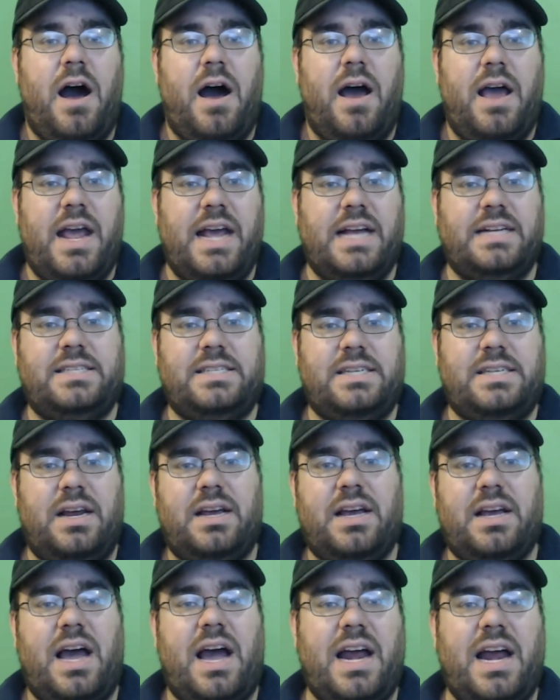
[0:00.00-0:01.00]
It's
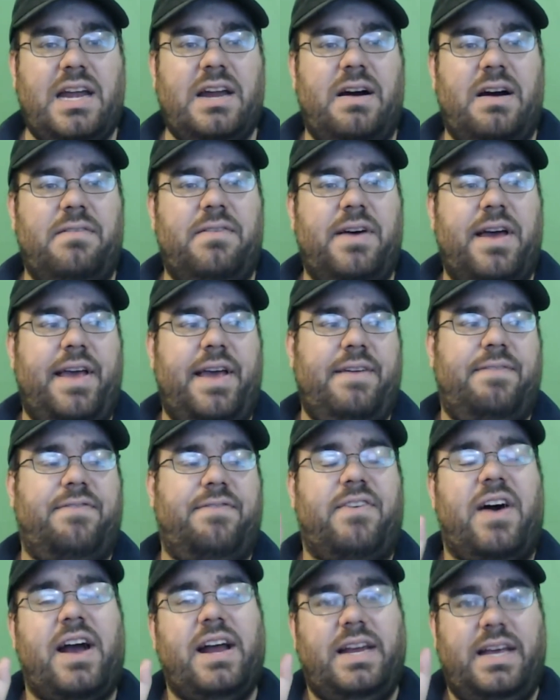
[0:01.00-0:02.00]
kind of a
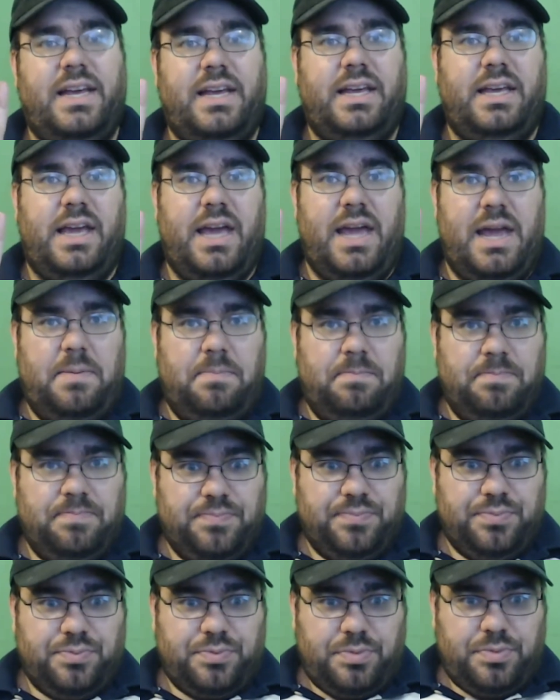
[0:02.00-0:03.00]
fighting game,
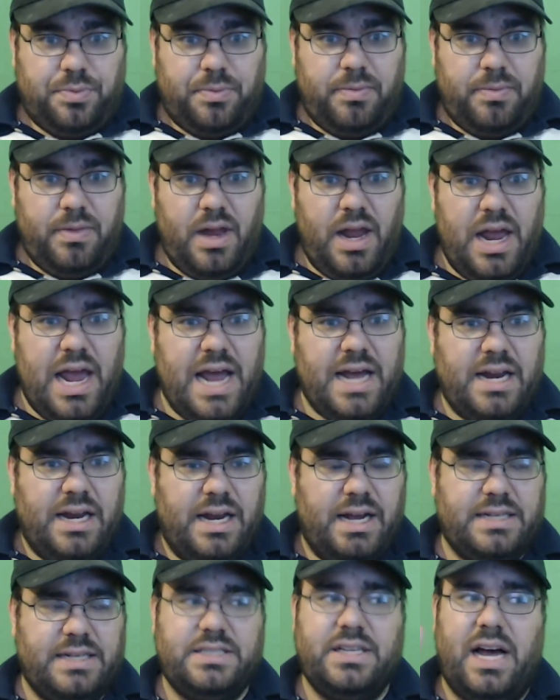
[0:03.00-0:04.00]
and
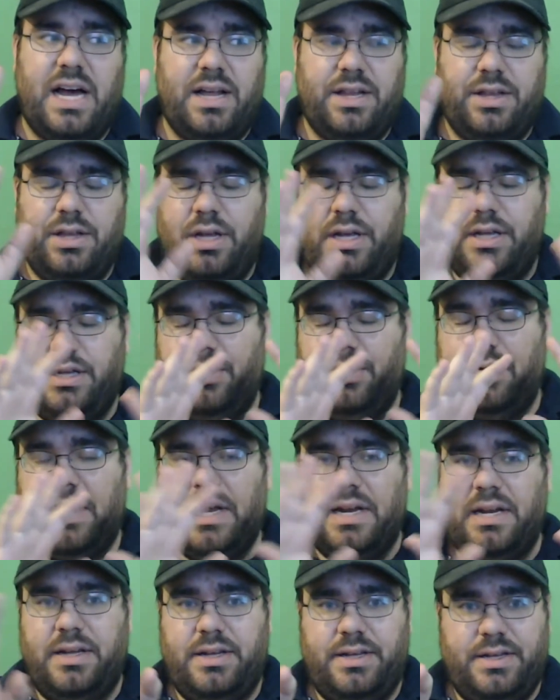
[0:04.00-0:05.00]
it's not, and you
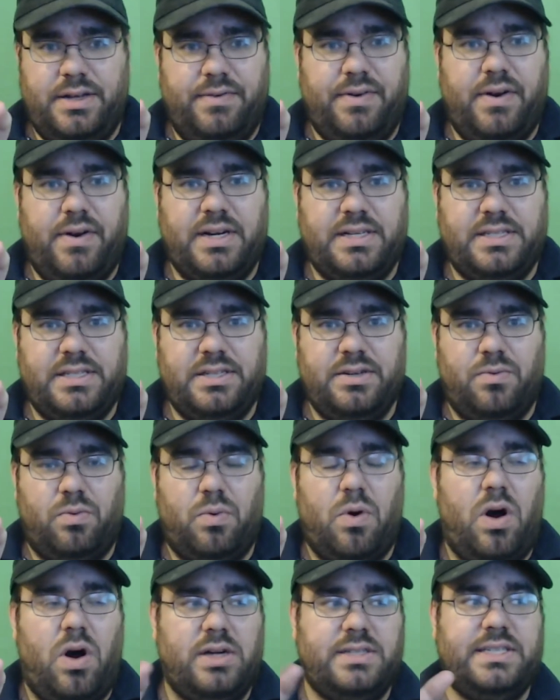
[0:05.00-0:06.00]
get a very
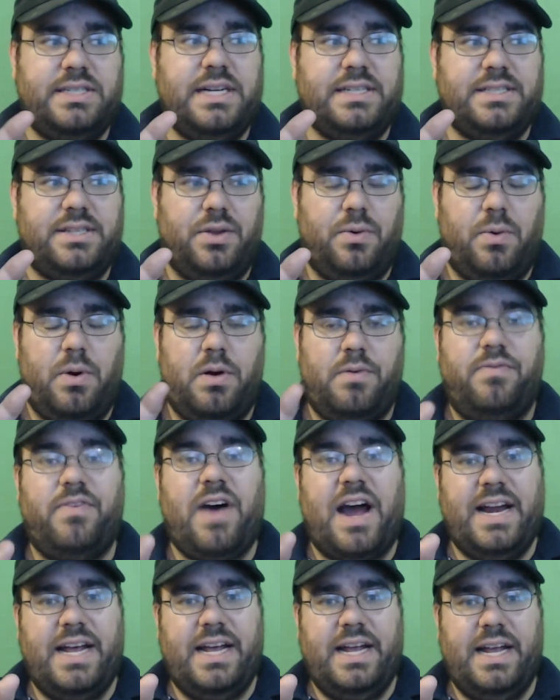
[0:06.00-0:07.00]
wrong sense of the word
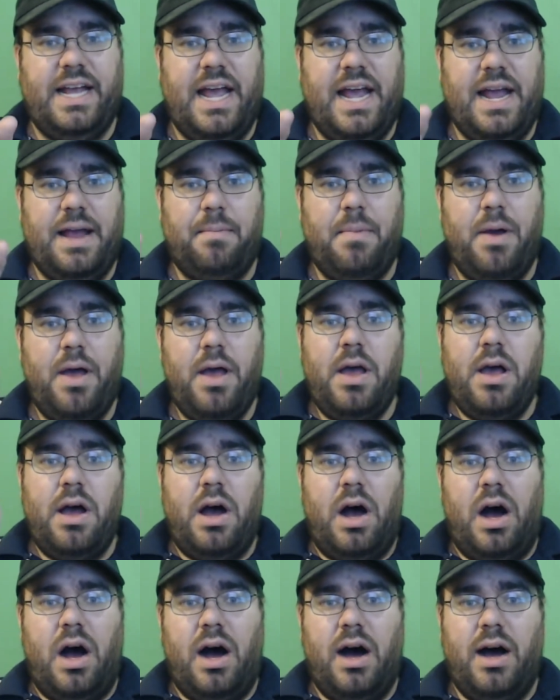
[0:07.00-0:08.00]
fighting game
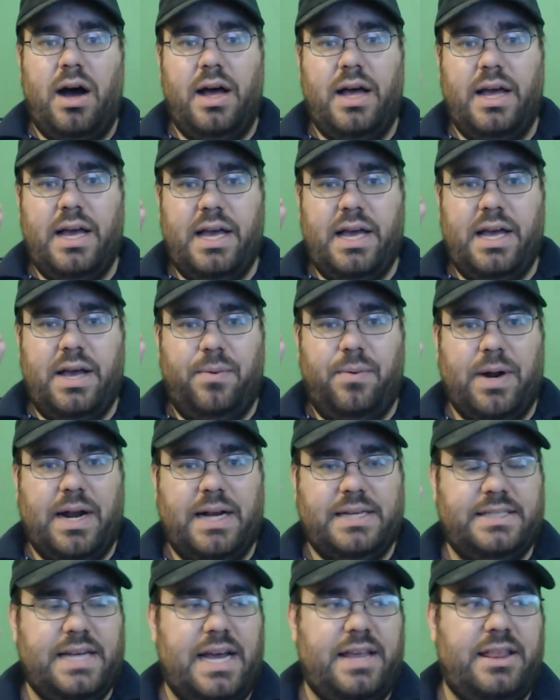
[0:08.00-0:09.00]
when I
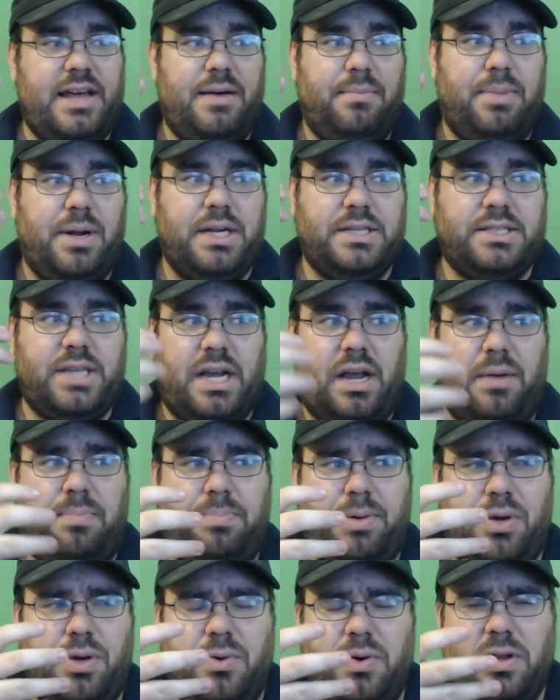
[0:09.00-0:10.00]
say that, but it's like a
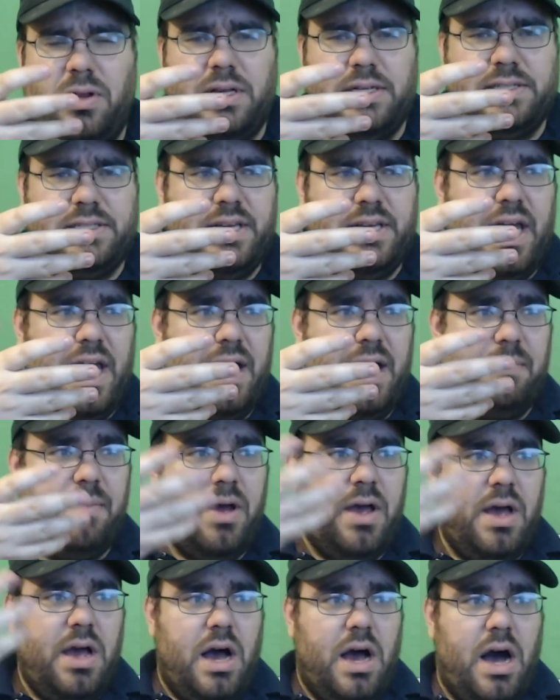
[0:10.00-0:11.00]
pugilist game,
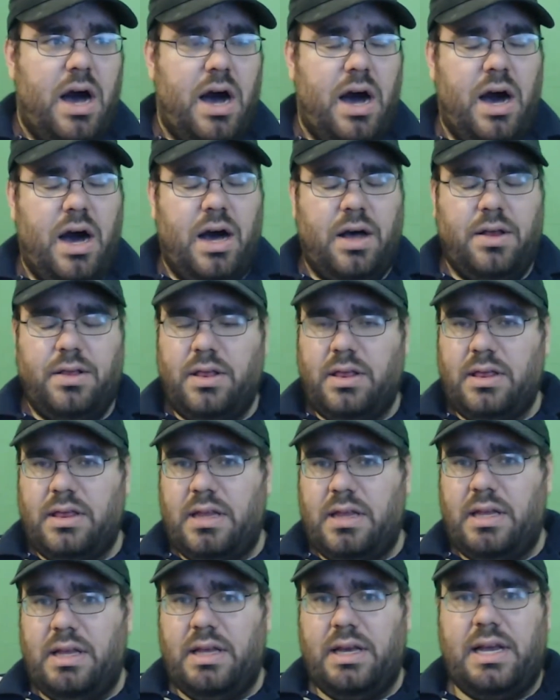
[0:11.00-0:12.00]

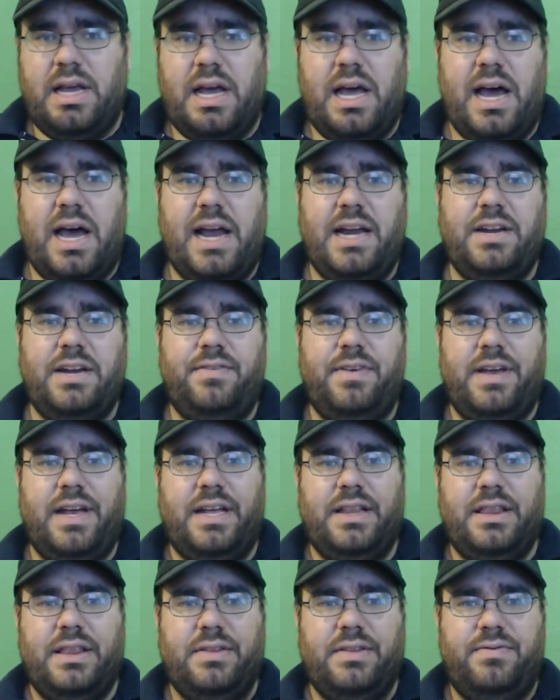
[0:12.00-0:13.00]
kind of
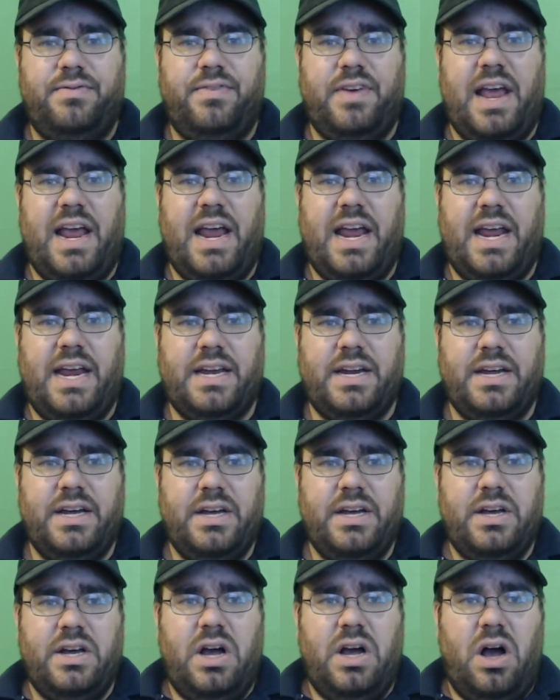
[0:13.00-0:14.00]
in the vein
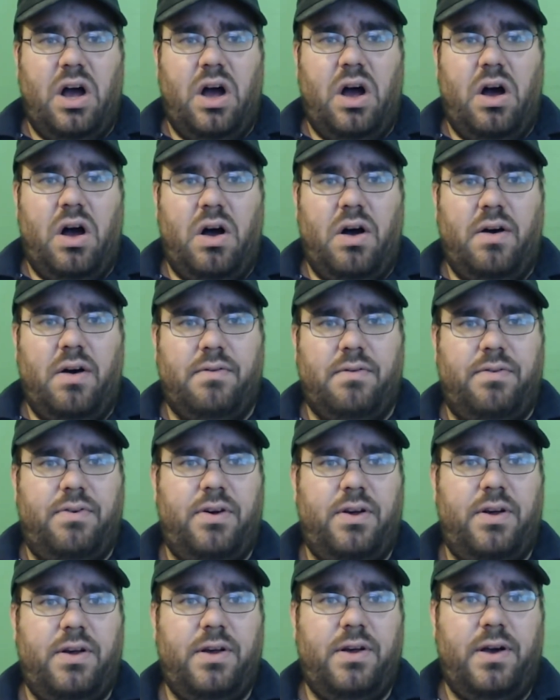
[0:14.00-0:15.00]
of,
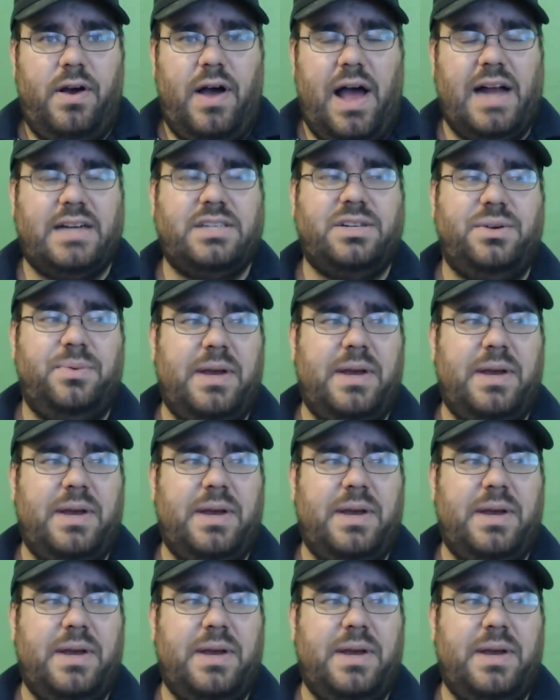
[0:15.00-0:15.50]
actually,